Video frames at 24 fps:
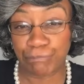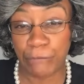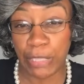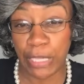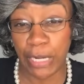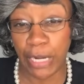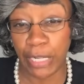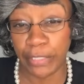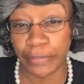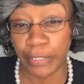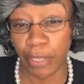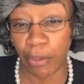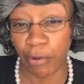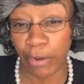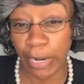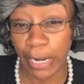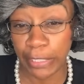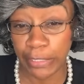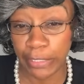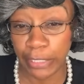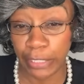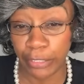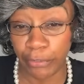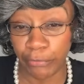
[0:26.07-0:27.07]
that I thought
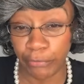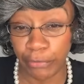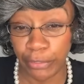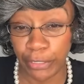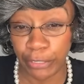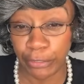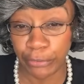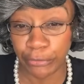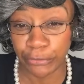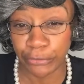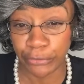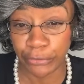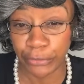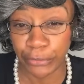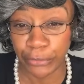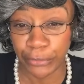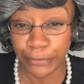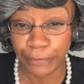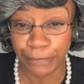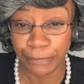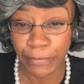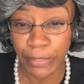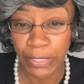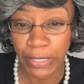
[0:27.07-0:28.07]
I'd get on here,
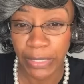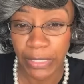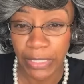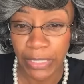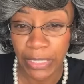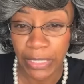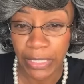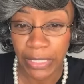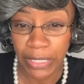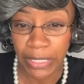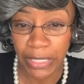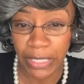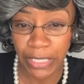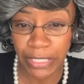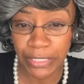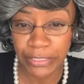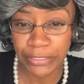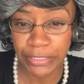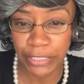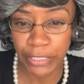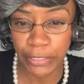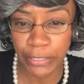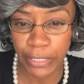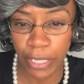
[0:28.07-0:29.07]
sure.
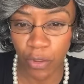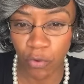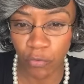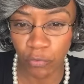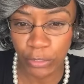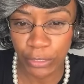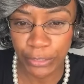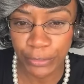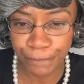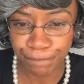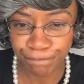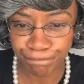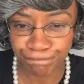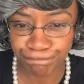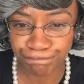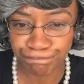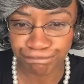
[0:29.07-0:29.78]
Hey, T. Nola.